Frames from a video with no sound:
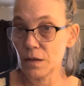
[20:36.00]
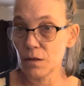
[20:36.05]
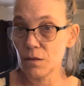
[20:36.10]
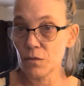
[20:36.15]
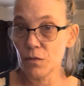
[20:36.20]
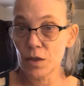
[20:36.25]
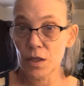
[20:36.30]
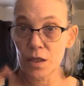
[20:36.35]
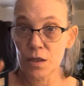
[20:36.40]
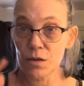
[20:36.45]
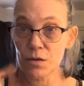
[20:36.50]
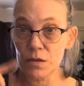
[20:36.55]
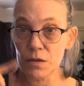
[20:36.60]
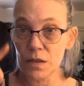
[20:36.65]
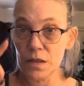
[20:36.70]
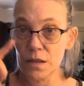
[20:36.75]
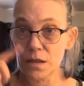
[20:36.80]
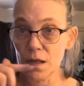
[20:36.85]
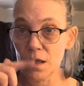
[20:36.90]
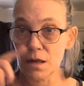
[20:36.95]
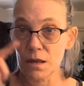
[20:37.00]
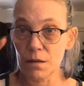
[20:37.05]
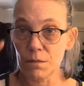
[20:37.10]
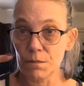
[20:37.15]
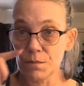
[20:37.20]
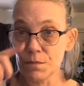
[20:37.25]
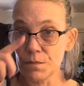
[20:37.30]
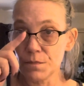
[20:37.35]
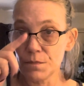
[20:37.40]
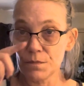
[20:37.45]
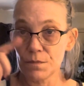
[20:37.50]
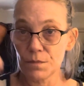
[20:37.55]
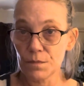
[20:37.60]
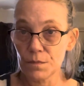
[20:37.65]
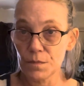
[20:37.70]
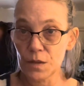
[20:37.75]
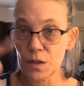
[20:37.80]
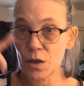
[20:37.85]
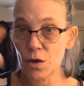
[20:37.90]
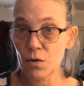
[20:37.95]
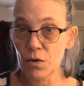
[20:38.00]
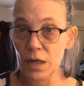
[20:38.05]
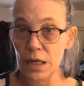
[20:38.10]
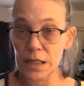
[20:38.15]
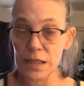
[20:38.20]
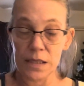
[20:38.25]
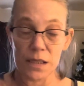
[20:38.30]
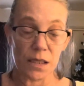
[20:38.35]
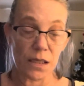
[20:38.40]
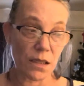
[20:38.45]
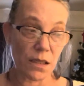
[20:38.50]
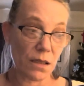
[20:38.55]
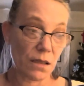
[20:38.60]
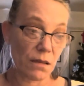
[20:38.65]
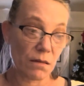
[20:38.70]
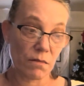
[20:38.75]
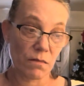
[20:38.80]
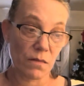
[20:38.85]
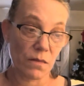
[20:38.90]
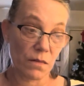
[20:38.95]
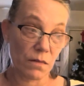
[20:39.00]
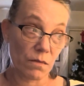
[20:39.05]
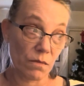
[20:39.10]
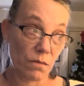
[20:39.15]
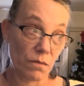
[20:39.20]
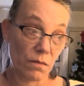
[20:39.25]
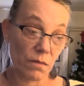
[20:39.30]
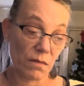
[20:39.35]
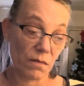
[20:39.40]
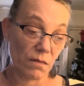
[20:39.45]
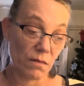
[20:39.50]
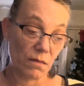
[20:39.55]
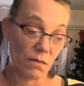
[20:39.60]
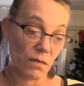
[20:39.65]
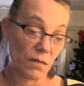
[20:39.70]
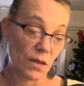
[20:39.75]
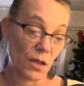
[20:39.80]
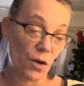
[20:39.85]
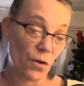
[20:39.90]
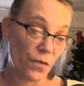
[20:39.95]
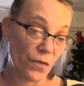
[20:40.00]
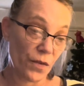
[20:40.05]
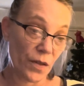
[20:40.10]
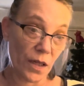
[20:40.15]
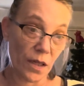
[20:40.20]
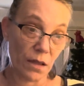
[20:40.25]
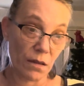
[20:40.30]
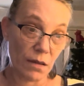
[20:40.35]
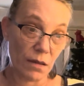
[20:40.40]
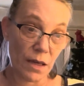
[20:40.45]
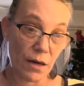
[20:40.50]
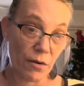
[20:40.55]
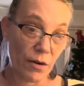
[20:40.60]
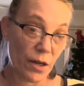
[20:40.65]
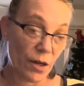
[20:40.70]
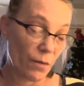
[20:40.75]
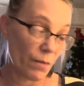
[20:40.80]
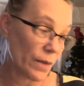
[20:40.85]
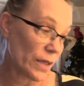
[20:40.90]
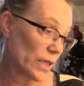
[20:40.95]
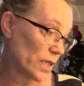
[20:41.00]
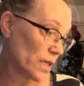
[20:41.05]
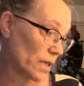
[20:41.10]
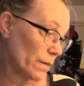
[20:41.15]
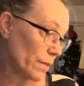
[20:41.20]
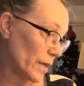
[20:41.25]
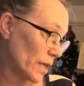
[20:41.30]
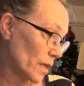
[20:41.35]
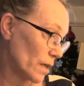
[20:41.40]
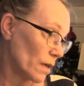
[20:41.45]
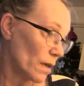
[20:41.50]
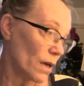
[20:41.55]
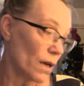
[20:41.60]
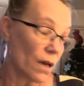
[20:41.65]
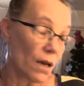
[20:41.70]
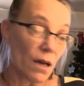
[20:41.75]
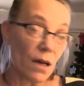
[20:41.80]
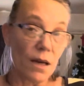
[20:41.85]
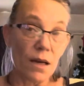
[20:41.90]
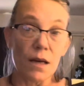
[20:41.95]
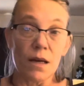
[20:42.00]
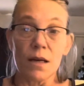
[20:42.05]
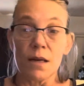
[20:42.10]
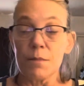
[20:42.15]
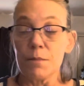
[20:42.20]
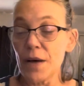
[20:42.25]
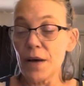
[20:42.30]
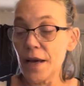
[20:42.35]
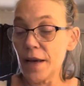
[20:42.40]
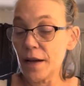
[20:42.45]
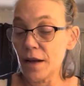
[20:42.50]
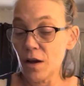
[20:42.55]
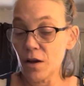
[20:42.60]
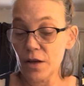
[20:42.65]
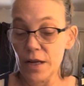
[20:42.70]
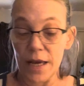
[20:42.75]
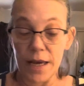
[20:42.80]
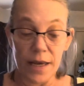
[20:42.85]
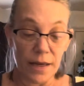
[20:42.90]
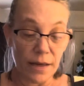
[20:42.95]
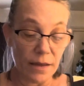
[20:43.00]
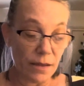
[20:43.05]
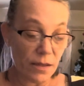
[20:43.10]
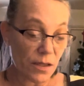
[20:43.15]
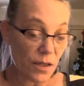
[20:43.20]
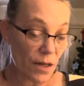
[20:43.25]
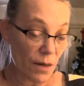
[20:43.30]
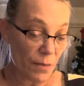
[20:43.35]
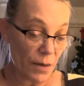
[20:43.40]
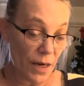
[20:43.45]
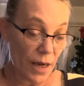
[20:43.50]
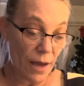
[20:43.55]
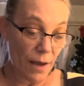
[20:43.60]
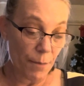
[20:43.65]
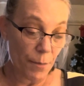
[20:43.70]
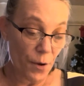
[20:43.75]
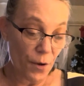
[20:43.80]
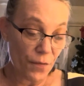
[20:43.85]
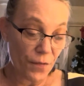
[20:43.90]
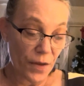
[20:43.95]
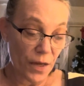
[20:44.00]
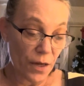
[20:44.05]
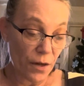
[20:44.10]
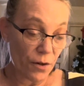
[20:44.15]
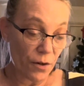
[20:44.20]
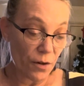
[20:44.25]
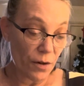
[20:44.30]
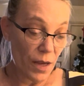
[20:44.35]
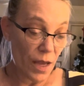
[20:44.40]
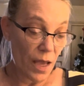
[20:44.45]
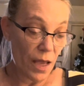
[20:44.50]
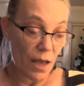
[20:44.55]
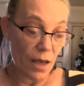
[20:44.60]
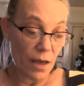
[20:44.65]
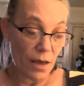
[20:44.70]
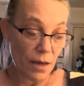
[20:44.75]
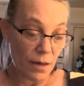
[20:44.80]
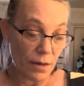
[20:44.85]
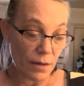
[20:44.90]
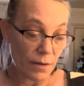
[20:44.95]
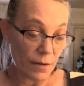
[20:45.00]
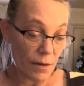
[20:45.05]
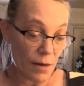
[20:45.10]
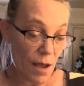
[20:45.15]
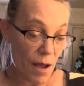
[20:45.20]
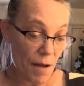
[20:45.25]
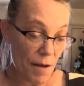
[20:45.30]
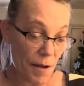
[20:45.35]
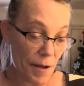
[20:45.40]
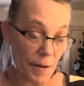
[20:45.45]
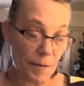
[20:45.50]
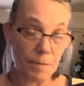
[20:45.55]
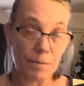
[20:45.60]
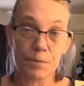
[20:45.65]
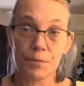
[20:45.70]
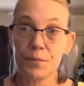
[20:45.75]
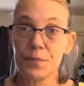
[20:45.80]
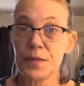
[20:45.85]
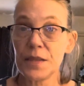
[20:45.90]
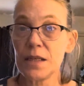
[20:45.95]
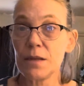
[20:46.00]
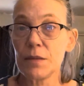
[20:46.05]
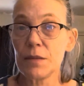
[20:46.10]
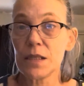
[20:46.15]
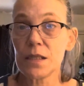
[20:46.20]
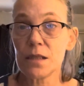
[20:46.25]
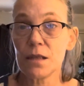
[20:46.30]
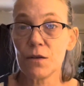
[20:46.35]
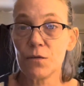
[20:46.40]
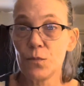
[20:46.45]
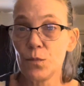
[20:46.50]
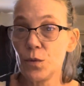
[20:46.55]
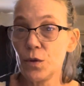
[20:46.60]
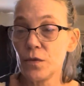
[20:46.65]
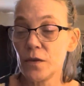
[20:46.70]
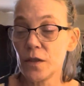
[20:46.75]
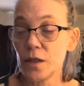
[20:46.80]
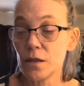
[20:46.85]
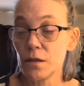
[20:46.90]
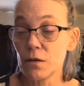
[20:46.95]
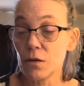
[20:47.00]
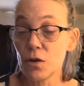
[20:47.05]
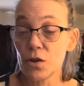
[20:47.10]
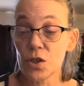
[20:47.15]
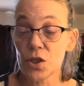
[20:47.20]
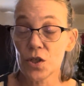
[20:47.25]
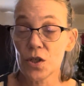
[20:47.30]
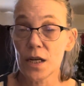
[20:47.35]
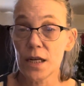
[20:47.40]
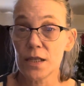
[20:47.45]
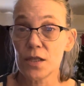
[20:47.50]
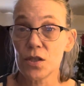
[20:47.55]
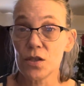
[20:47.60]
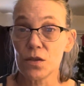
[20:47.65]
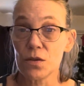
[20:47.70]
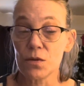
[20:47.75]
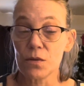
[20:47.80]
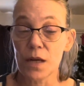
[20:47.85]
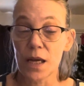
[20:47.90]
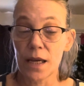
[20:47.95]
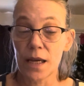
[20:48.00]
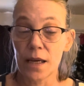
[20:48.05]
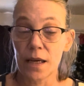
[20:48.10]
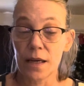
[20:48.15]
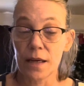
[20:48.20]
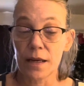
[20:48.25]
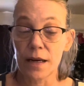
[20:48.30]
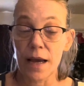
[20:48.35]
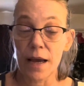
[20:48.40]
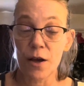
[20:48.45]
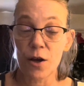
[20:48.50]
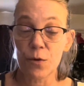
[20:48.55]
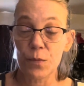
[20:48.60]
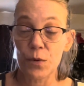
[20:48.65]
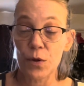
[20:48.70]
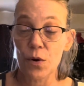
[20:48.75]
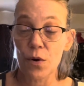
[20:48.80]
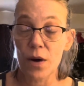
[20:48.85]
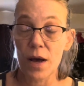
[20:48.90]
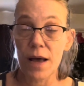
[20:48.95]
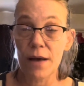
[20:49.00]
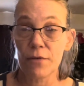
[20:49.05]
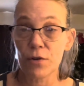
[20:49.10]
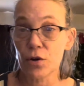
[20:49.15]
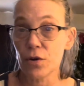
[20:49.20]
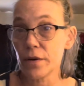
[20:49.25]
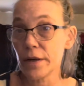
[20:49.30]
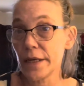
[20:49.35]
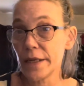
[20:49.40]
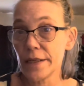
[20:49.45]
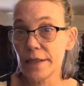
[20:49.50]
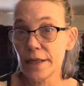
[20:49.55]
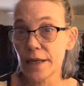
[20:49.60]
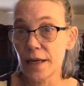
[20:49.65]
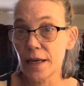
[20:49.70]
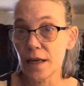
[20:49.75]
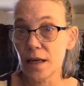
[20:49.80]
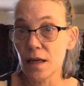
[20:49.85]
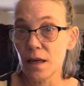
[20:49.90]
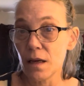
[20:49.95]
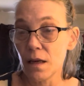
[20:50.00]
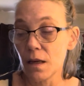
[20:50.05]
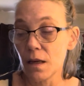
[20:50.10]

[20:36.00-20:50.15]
one of those um Coke Ices hopefully that'll help my stomach. But okay, so I'm gonna hop off here and um, get myself moving or try to. And I hope you all have a great day.